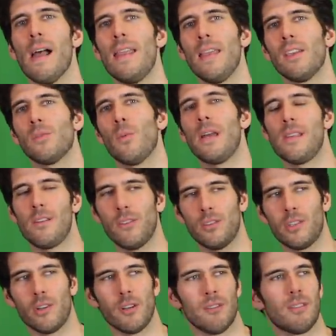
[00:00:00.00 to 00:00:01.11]
And that's why their
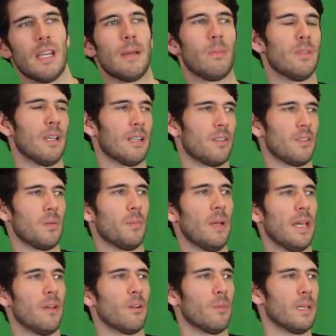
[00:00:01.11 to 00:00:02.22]
stereotype is like the
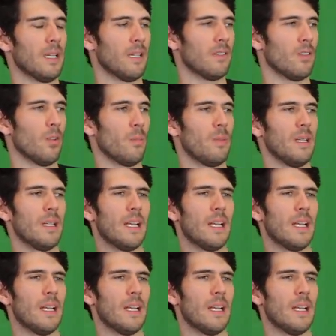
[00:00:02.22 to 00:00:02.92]
debater because they'll be